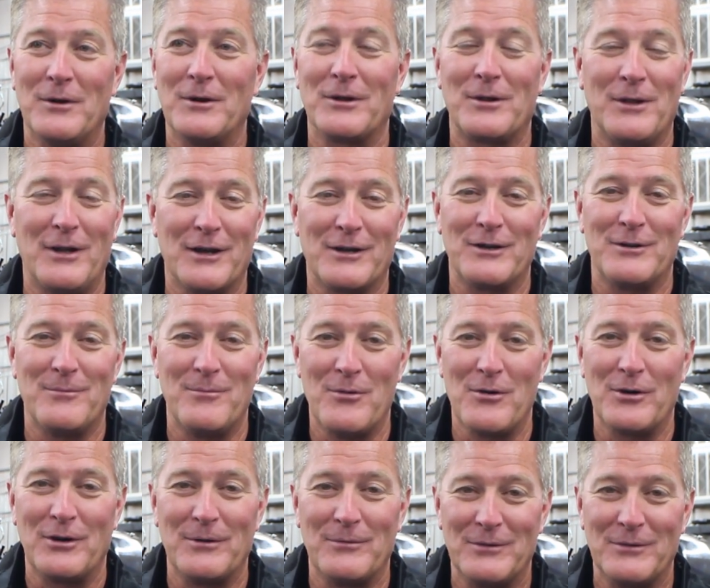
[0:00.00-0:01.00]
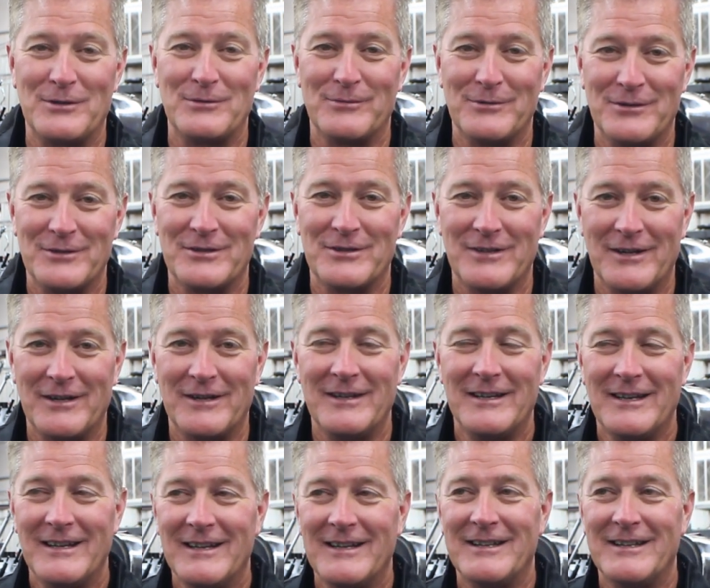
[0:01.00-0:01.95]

one o'clock in the morning, which was uh,